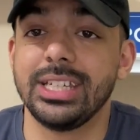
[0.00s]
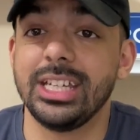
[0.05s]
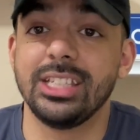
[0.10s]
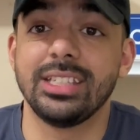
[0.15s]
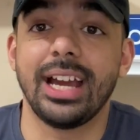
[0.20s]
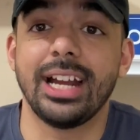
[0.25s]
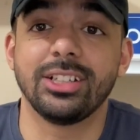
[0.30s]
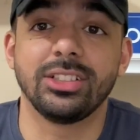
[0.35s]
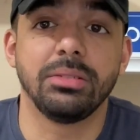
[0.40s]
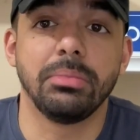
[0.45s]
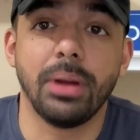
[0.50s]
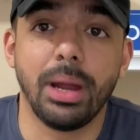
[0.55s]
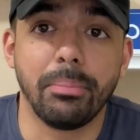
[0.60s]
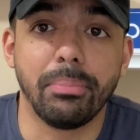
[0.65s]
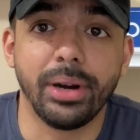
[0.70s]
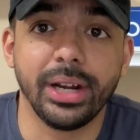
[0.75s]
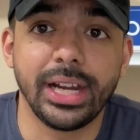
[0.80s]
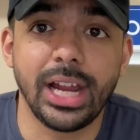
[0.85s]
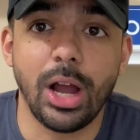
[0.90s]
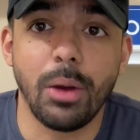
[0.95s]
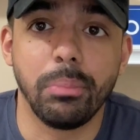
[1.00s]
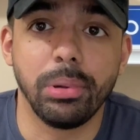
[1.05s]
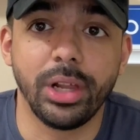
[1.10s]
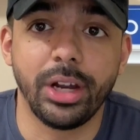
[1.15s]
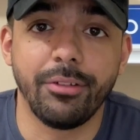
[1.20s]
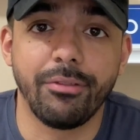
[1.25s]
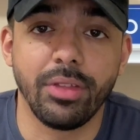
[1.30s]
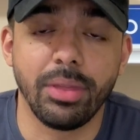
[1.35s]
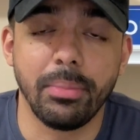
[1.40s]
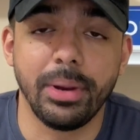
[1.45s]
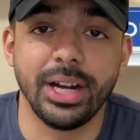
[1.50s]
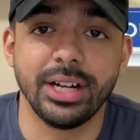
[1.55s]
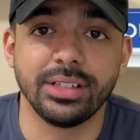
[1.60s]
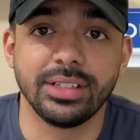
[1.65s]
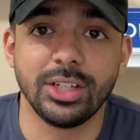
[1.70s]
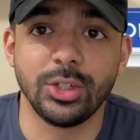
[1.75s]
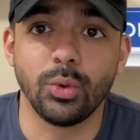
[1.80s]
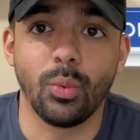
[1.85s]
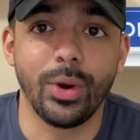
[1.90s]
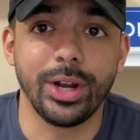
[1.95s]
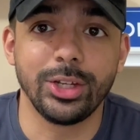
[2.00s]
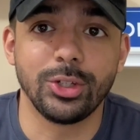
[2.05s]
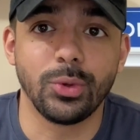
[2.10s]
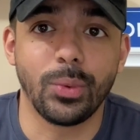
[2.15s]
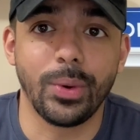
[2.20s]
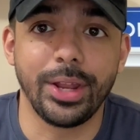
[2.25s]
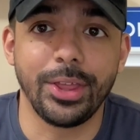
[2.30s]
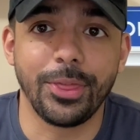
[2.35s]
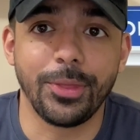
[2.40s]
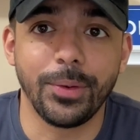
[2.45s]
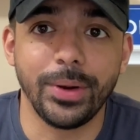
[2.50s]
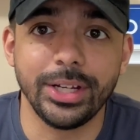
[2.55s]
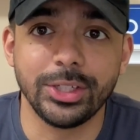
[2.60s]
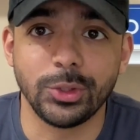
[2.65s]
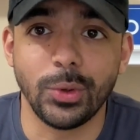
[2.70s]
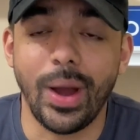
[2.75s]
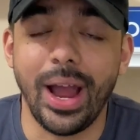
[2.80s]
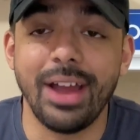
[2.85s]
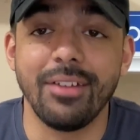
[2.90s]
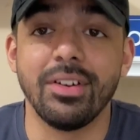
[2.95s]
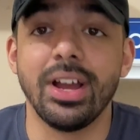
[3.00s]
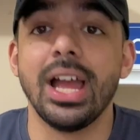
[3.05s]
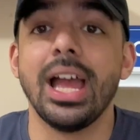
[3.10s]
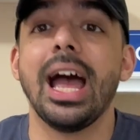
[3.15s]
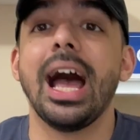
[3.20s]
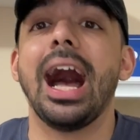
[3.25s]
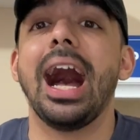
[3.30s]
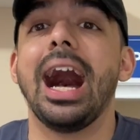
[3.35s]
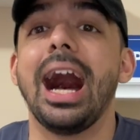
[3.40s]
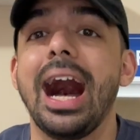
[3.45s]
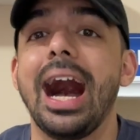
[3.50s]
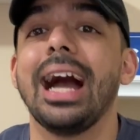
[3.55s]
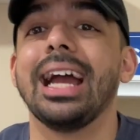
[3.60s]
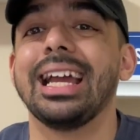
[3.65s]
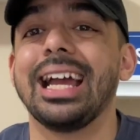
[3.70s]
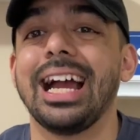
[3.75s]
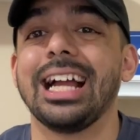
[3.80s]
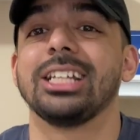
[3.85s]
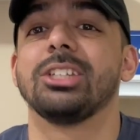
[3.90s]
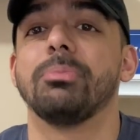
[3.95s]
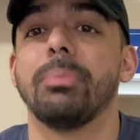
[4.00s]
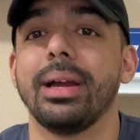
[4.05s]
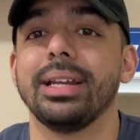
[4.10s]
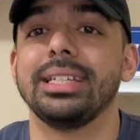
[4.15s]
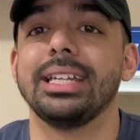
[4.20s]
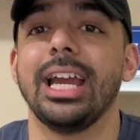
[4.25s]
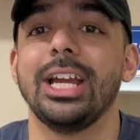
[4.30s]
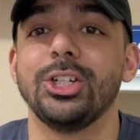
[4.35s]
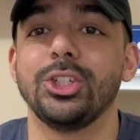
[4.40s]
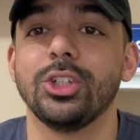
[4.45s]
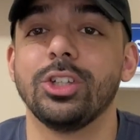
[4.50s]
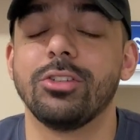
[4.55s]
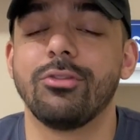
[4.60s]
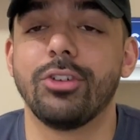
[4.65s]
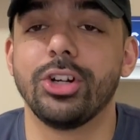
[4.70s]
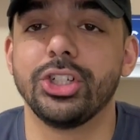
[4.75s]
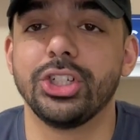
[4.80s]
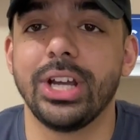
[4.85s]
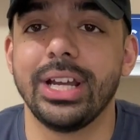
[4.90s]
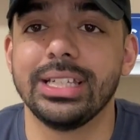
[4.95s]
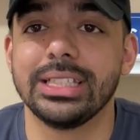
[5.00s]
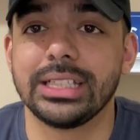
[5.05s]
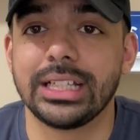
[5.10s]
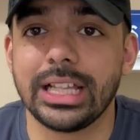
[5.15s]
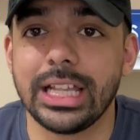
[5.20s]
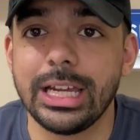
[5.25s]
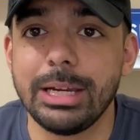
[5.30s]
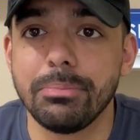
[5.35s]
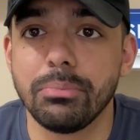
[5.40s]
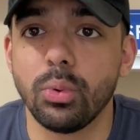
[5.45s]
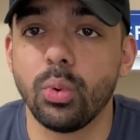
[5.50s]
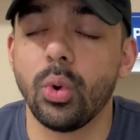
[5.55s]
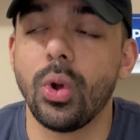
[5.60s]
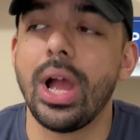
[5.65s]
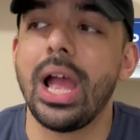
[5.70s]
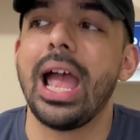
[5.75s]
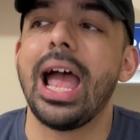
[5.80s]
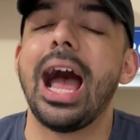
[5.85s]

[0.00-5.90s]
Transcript: He's actually my breakout player for the Bears in 2023. So I have high expectations for Chase Claypool.